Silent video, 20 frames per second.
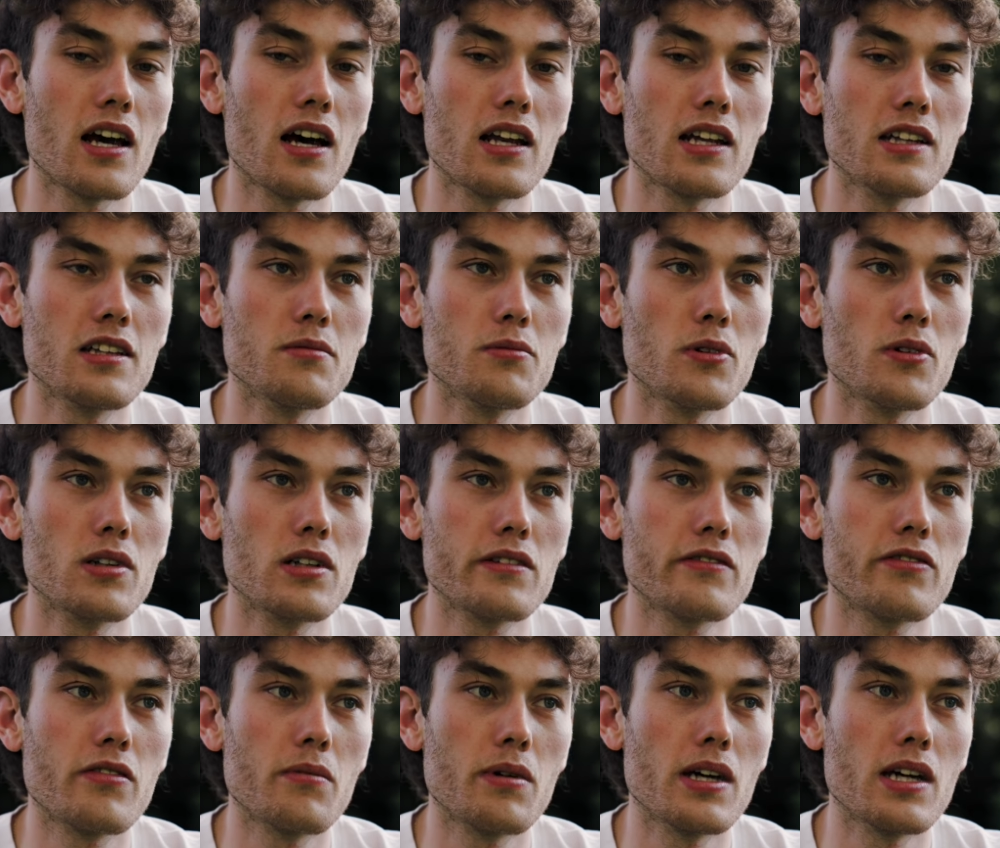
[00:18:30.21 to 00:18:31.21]
early in the morning
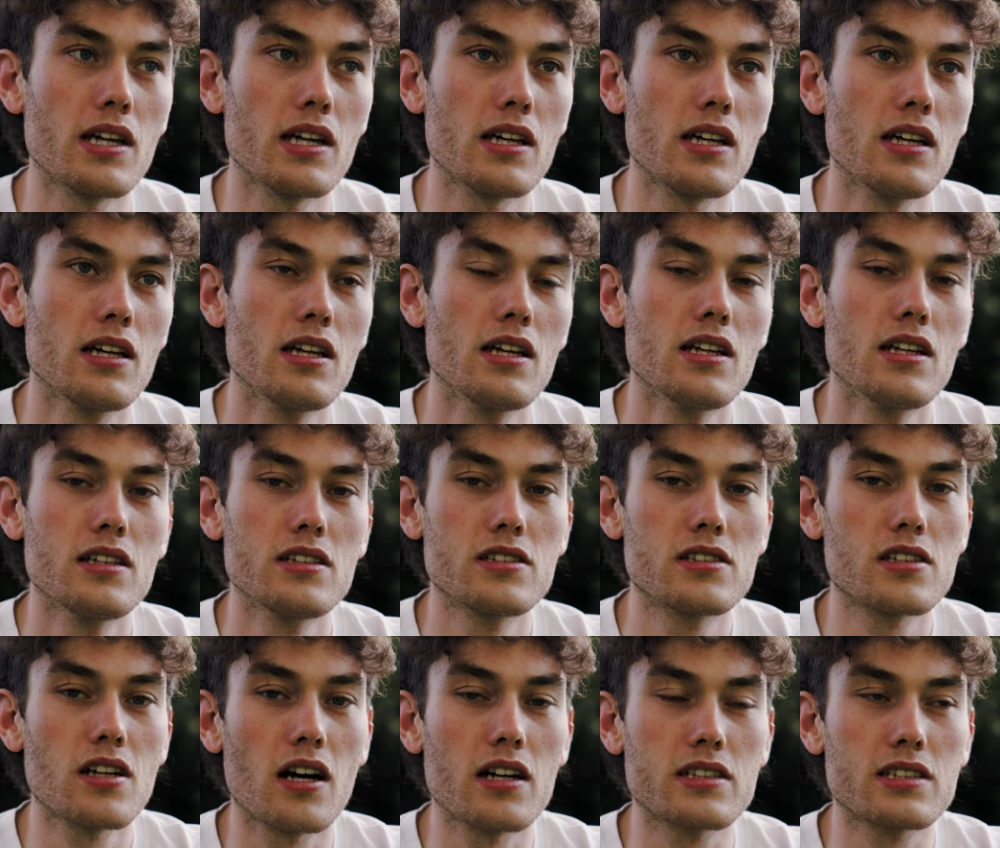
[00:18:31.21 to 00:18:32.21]
for me,
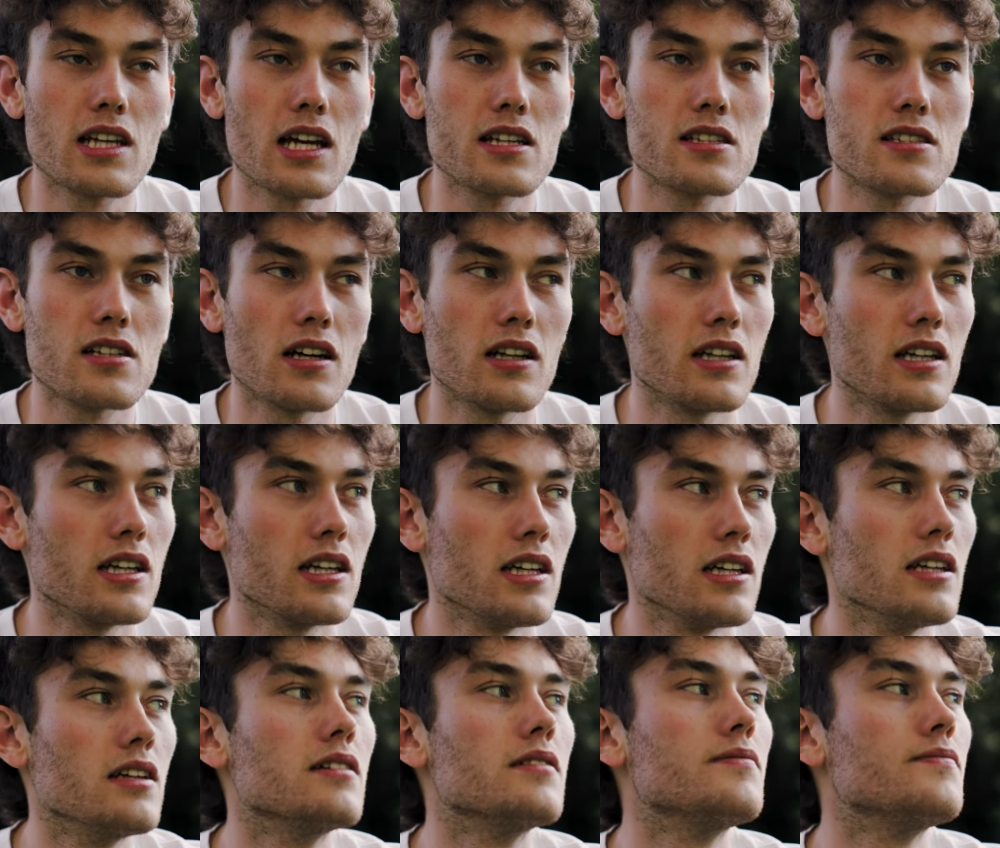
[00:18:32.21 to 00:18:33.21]
start to get
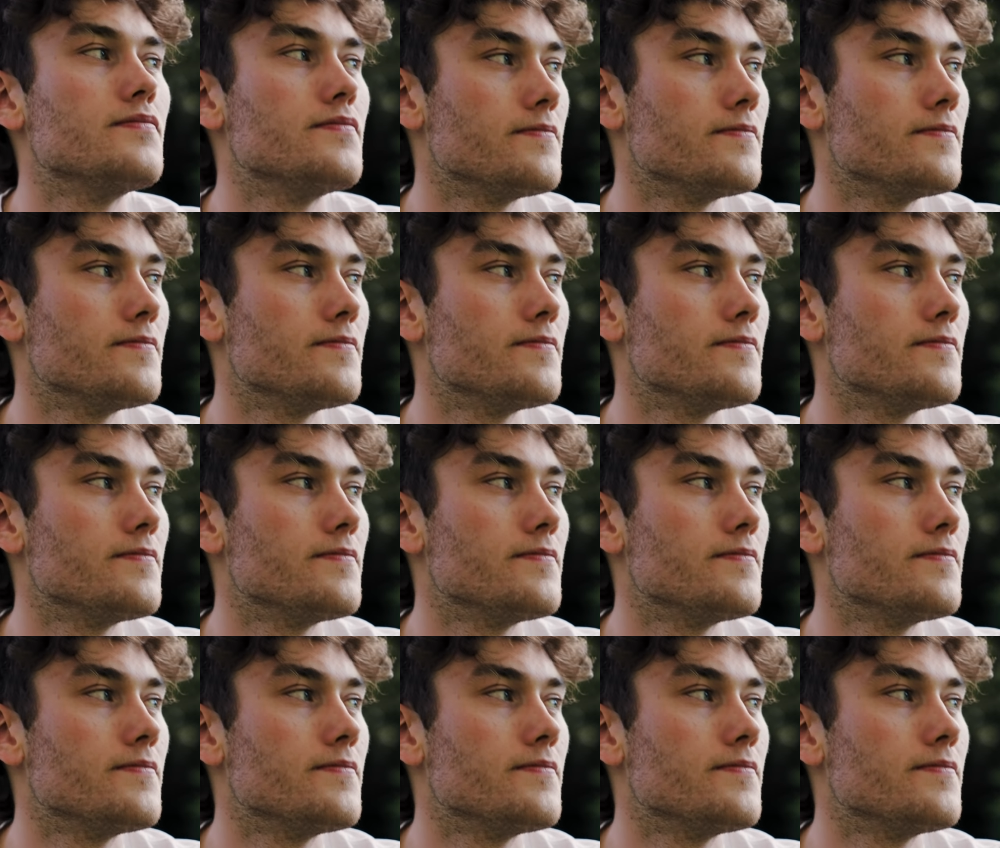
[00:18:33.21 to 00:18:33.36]
sunny.